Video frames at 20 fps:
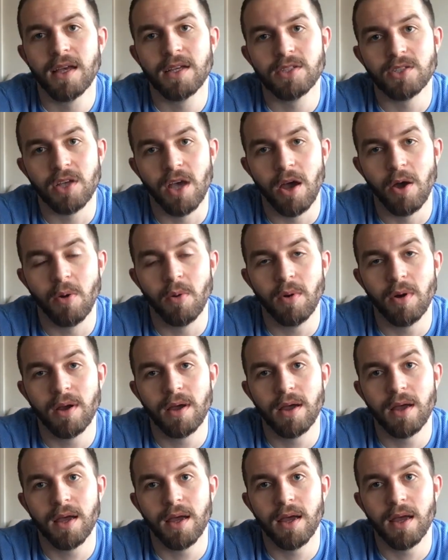So
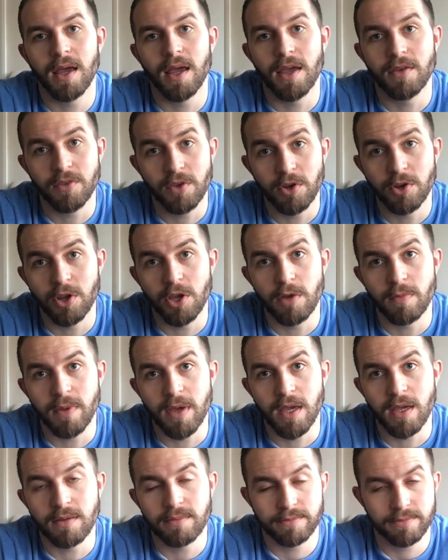if you're a
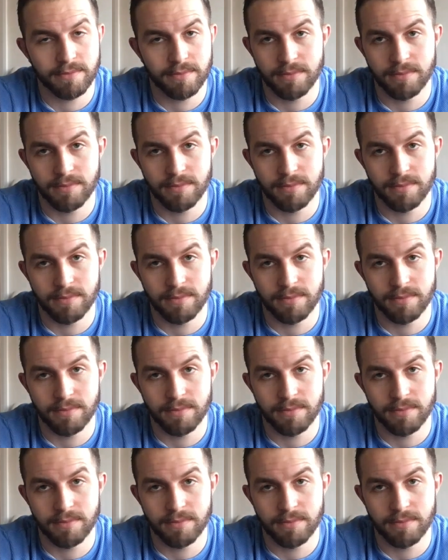newbie,